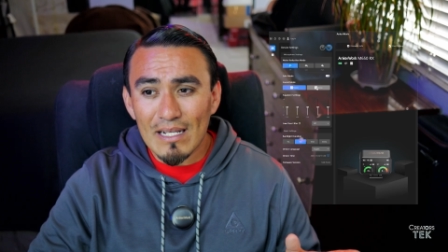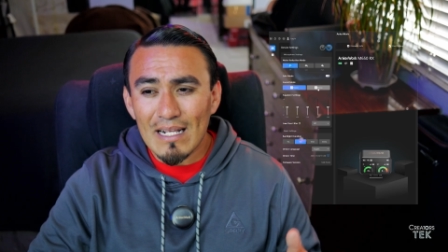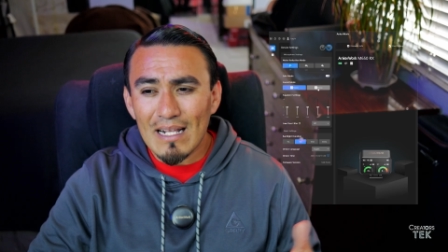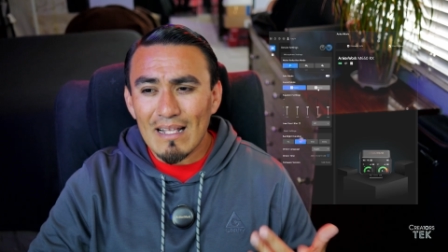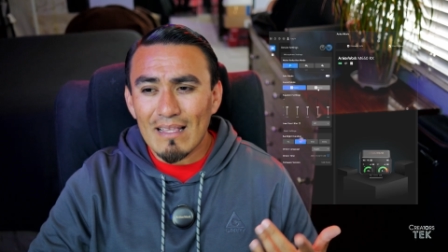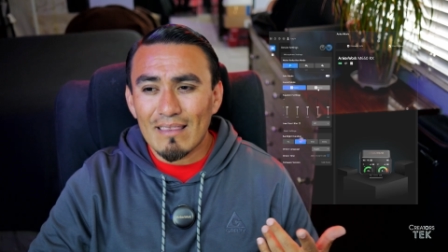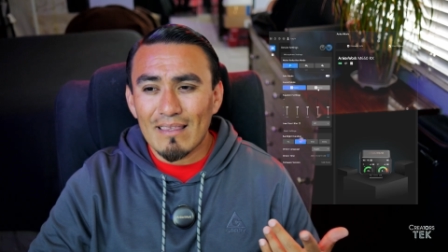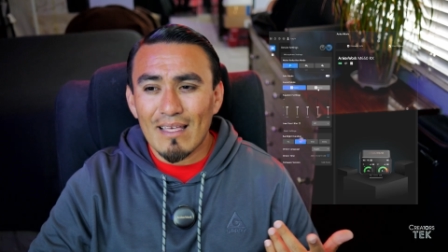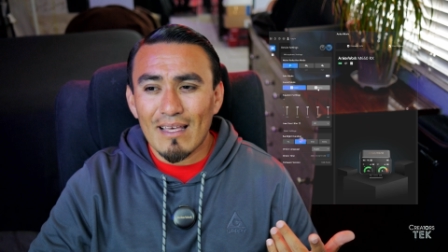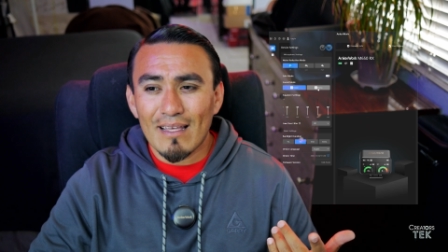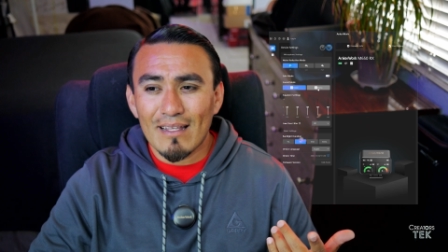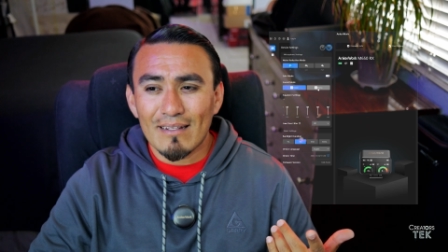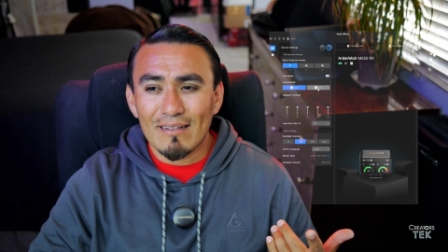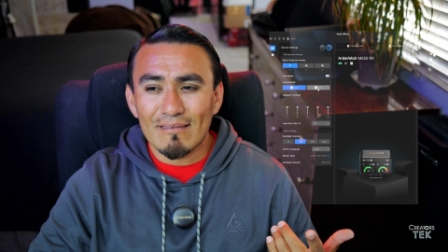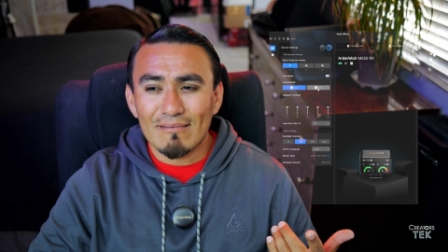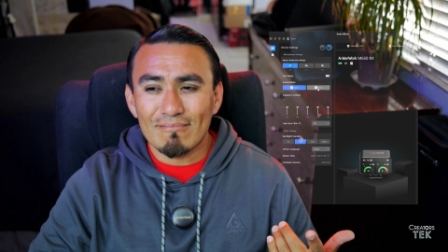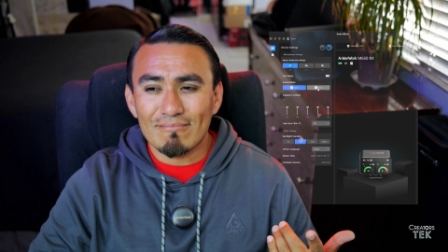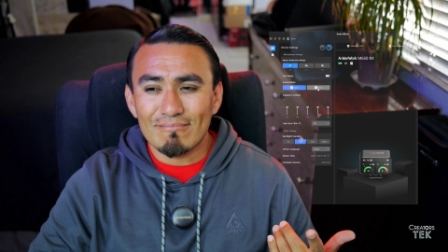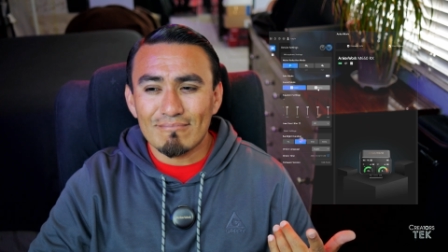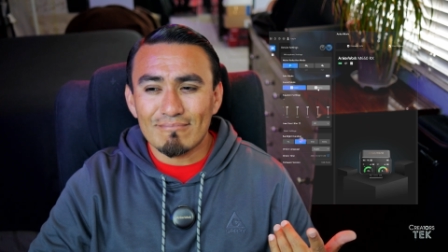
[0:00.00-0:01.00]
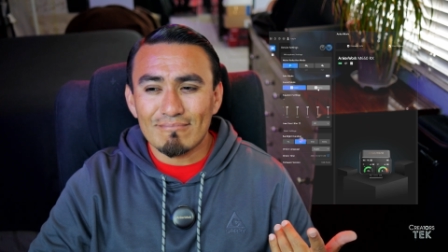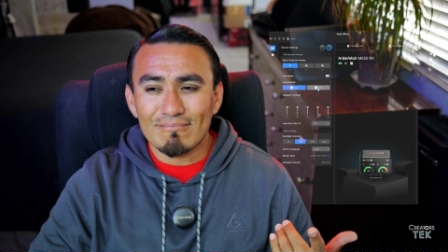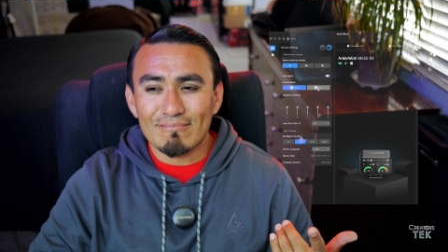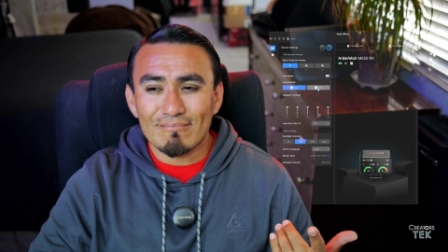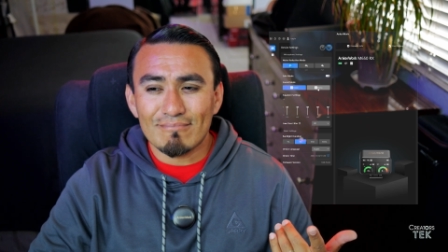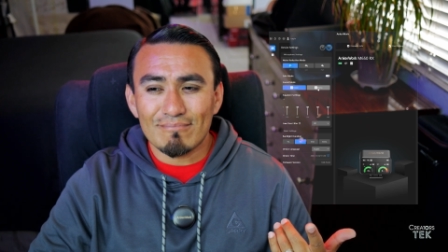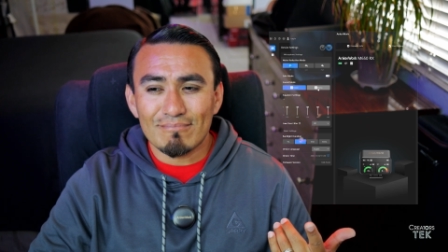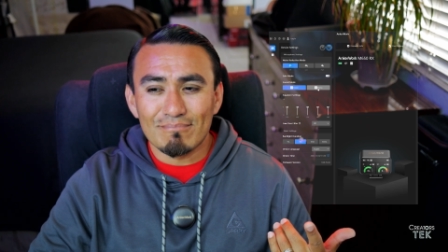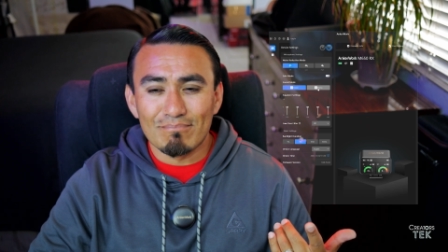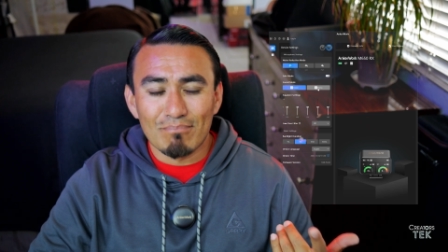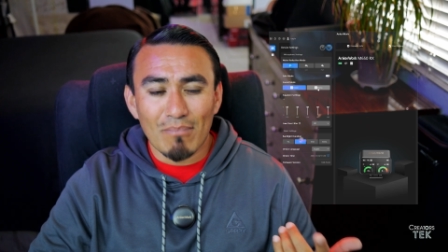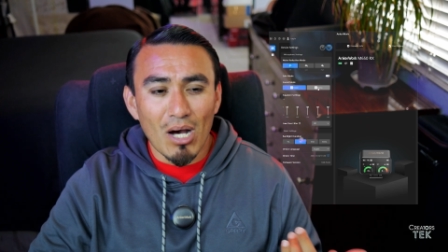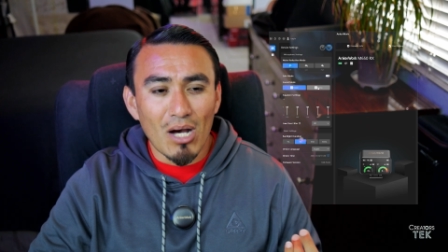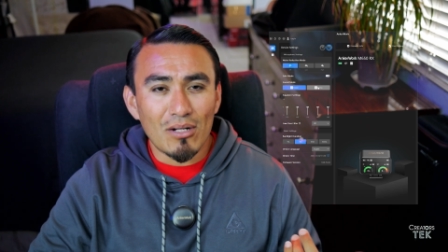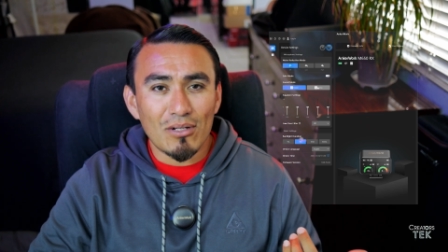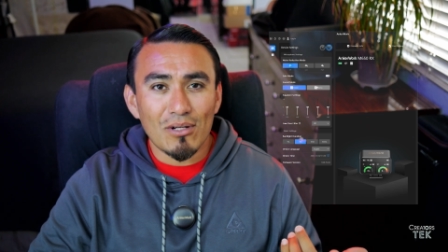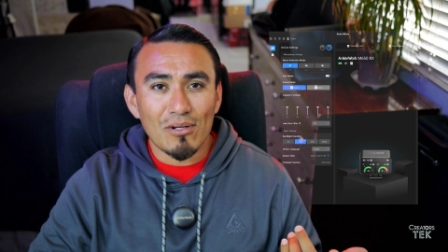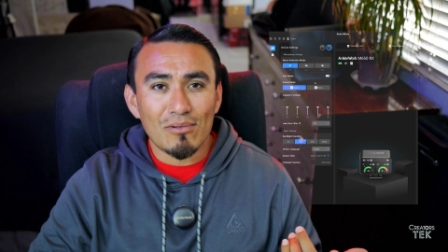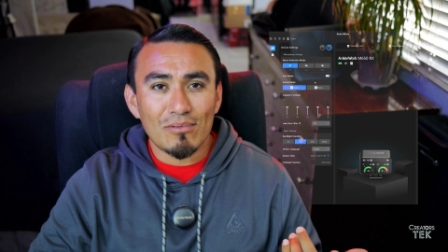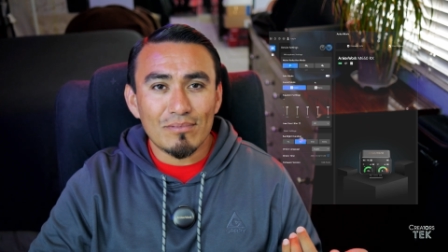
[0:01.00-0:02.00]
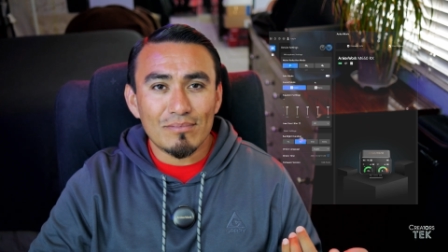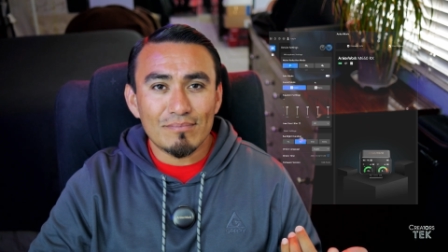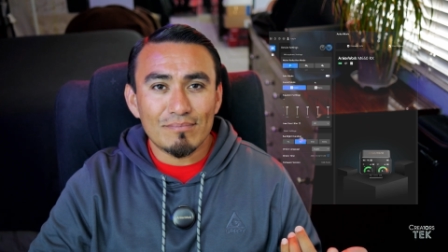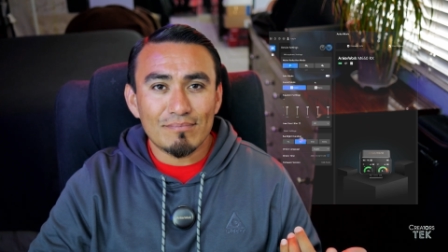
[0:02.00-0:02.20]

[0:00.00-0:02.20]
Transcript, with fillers: then mono